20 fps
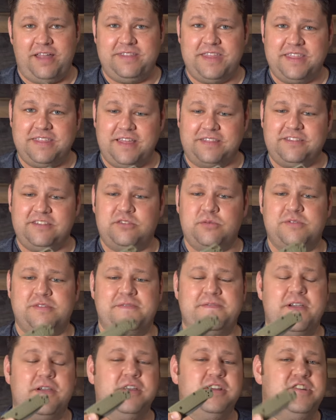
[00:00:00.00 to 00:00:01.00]
and they thought this was a
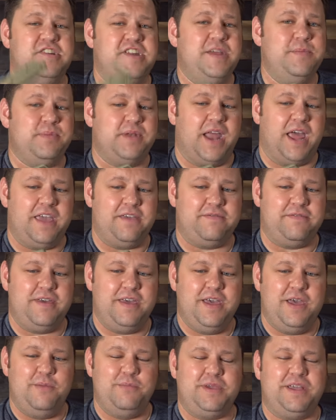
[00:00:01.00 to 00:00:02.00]
very cheap knife
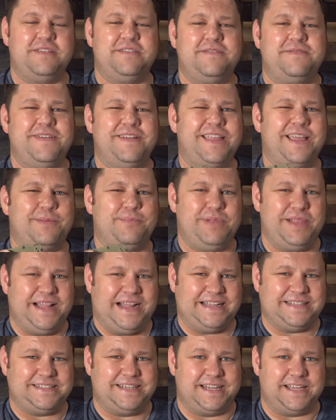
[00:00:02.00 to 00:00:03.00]
because it felt like
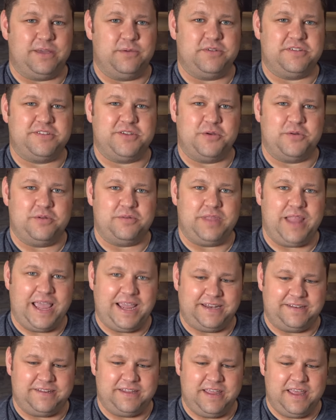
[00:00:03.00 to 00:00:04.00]
plastic, it was so
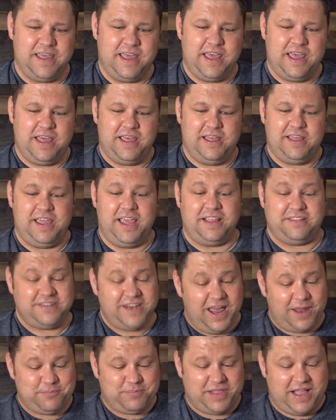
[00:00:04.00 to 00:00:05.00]
light. It's
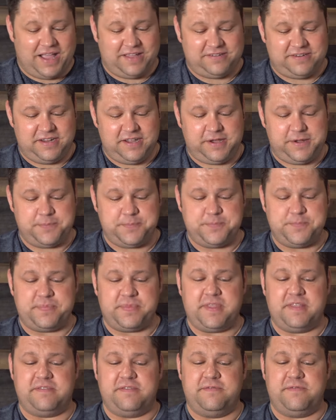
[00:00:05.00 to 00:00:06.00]
not plastic,
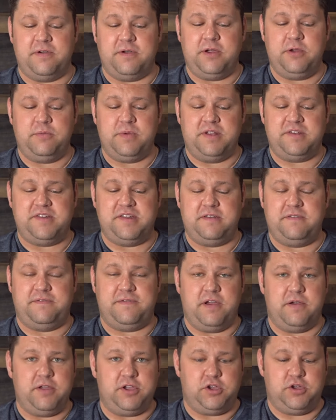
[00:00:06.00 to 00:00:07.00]
it's a very rigid,
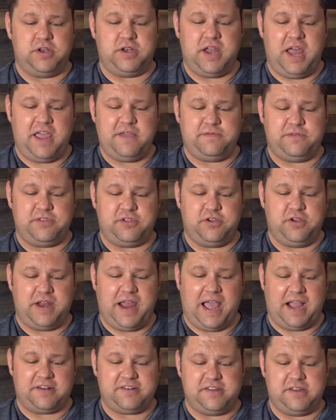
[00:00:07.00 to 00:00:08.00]
very good knife with a good
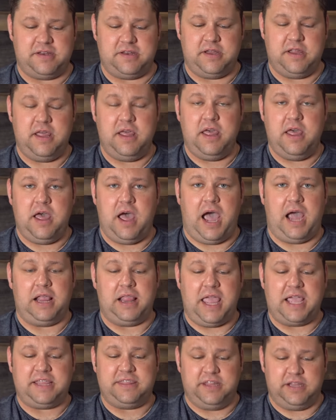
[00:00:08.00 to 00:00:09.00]
action. I
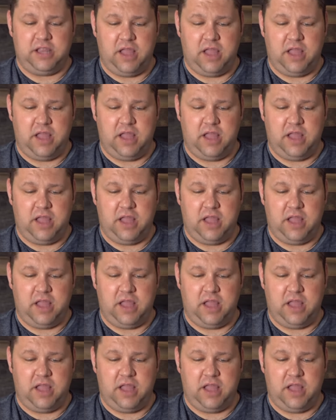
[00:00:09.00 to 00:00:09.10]
like the